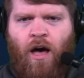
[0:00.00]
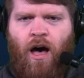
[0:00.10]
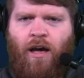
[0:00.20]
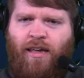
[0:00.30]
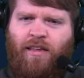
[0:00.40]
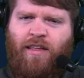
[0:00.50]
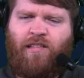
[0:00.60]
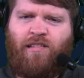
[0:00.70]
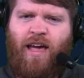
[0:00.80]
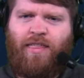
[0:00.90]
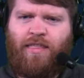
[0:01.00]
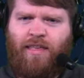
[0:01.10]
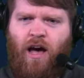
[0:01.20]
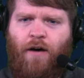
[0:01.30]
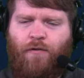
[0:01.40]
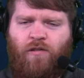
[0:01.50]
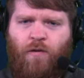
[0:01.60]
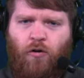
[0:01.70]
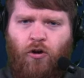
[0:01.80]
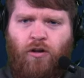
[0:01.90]
Uh, he did say that the offense
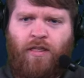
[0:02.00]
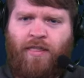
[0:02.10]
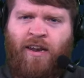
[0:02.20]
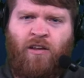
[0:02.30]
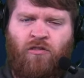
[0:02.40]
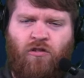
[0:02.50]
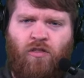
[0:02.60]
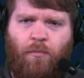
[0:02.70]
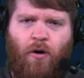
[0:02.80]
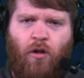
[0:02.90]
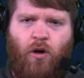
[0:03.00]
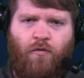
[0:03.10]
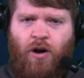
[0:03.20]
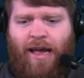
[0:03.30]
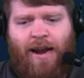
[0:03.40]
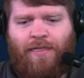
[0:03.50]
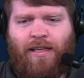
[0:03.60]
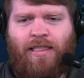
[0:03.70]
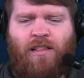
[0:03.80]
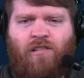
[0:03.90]
felt good that they didn't turn the ball over, and I
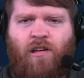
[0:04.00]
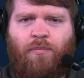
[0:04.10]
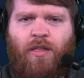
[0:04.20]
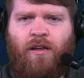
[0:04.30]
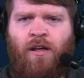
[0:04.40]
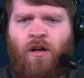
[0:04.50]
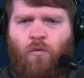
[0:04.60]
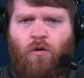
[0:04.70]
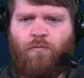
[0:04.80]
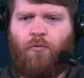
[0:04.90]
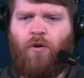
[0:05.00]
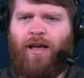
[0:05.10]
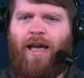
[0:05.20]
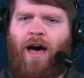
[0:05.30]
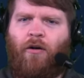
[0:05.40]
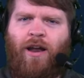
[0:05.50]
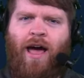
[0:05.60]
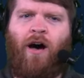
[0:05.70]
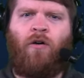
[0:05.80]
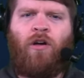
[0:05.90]
think that's something worth pointing out.
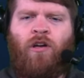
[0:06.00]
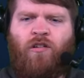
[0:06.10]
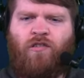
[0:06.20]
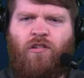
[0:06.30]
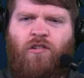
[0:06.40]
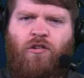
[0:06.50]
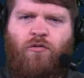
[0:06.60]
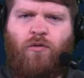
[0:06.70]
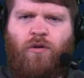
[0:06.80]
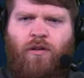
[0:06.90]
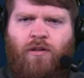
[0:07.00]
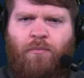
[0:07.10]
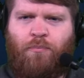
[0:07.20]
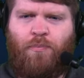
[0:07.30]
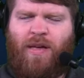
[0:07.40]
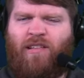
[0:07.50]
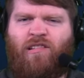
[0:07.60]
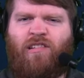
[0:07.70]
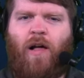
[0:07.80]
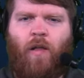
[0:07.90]
Now, should you be
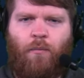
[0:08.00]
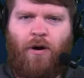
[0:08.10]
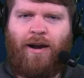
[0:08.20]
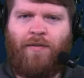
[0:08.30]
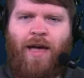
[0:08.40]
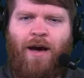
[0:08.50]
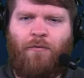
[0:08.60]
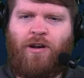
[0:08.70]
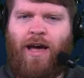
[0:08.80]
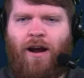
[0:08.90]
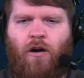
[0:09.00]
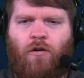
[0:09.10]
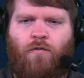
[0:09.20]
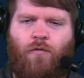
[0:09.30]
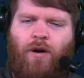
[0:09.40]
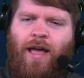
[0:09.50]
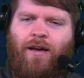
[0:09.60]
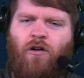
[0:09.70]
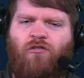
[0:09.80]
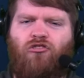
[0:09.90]
celebrating that when you had 148 yards?